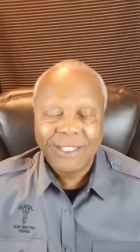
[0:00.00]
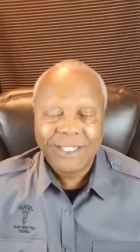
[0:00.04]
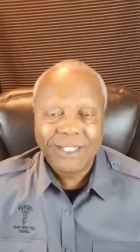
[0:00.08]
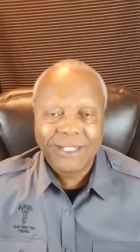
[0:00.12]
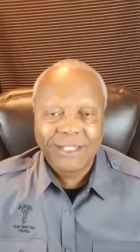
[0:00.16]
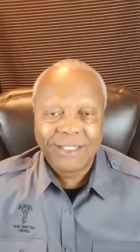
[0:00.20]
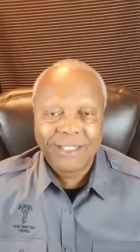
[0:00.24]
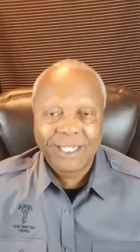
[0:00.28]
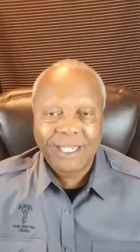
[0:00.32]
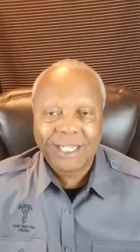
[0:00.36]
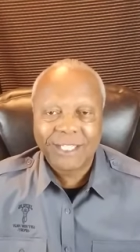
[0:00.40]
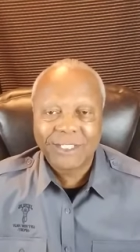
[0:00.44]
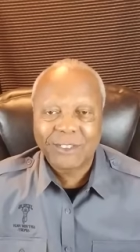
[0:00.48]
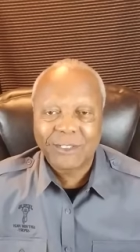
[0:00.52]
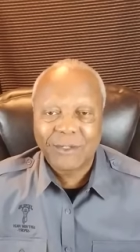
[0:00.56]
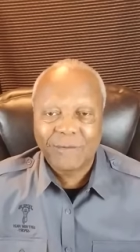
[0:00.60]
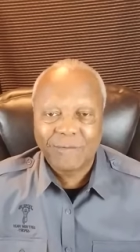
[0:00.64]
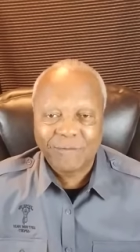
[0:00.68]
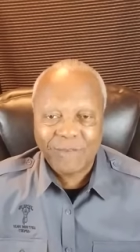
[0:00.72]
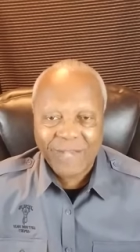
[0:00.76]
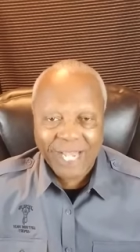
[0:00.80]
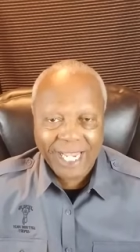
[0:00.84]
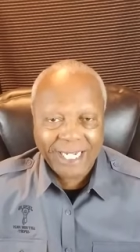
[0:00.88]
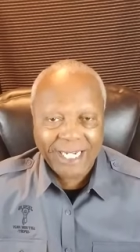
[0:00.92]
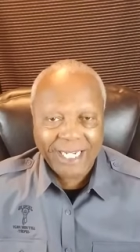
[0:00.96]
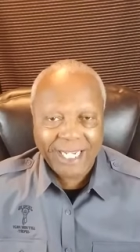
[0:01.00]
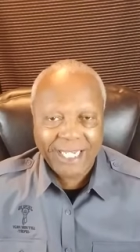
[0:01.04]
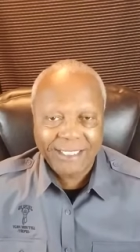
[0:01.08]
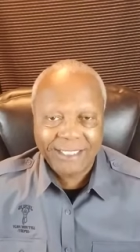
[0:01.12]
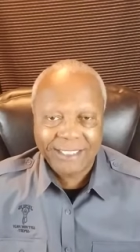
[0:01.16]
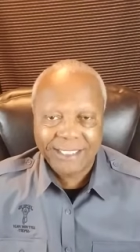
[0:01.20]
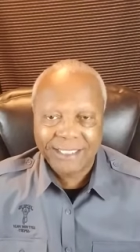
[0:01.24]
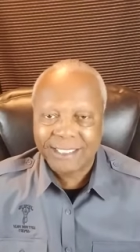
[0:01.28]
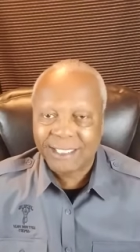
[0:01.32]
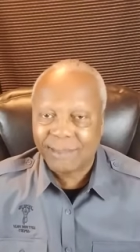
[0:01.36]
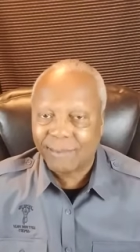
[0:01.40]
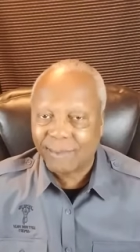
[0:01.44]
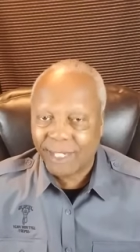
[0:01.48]
You look at your
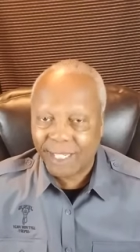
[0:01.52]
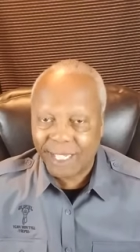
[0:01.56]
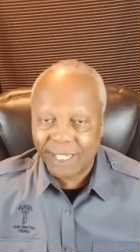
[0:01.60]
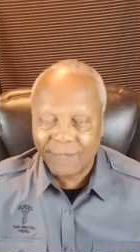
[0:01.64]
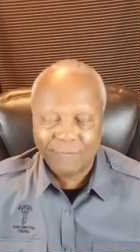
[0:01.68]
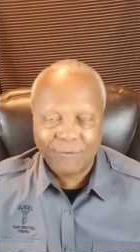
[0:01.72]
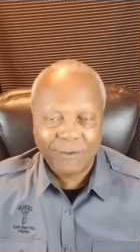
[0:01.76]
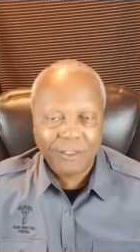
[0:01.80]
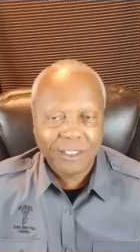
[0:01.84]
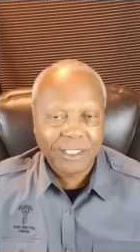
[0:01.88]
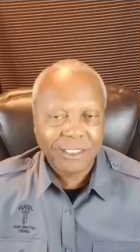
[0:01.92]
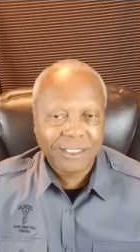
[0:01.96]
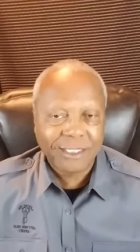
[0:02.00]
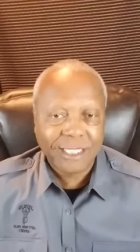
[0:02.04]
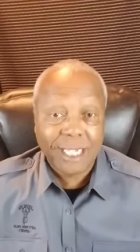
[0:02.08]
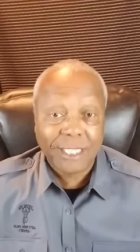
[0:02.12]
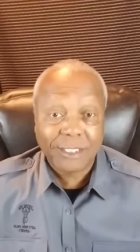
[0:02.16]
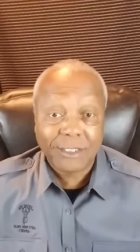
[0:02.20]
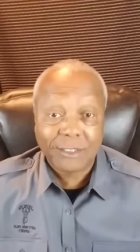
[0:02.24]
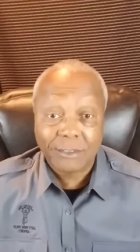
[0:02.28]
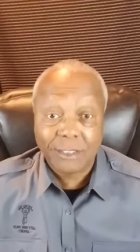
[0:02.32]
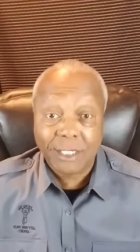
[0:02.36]
finances, I'm headed for disaster.